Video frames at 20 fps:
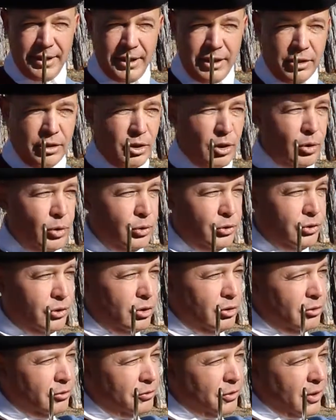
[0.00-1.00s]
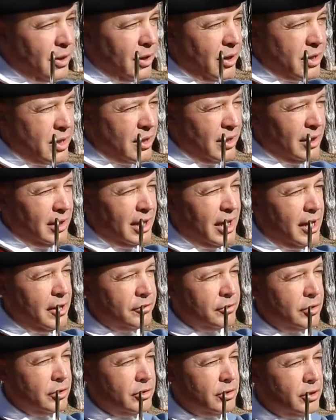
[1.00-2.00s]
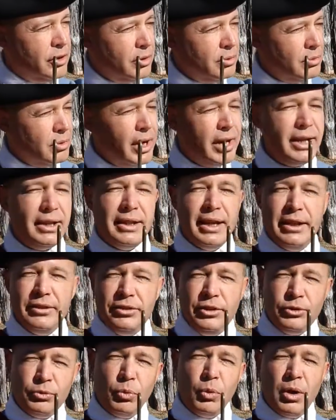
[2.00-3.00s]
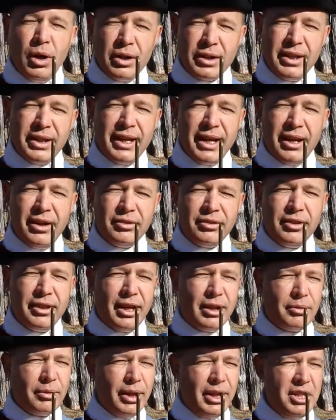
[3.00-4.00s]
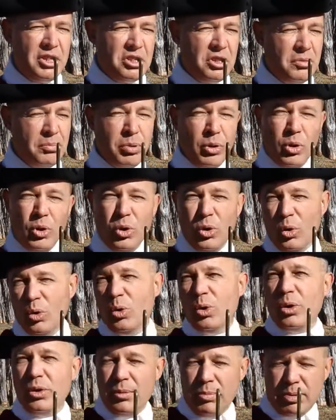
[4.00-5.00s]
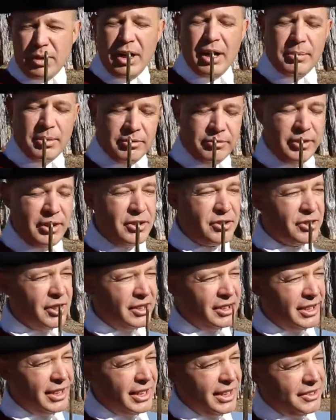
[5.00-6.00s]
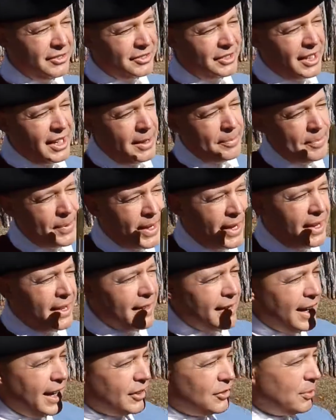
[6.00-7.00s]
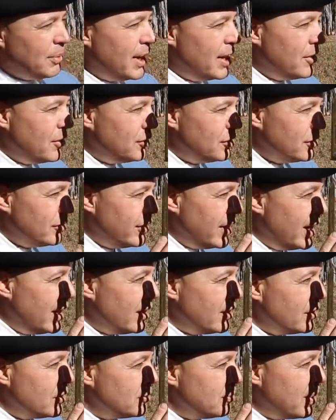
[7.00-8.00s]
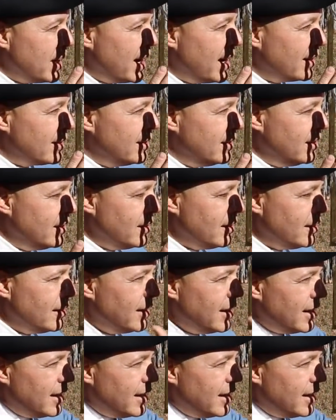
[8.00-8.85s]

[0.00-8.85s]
goes too far to the left or to the right as he's walking out to that ranging pole or the prominent feature on the landscape, that's why the surveyor is back here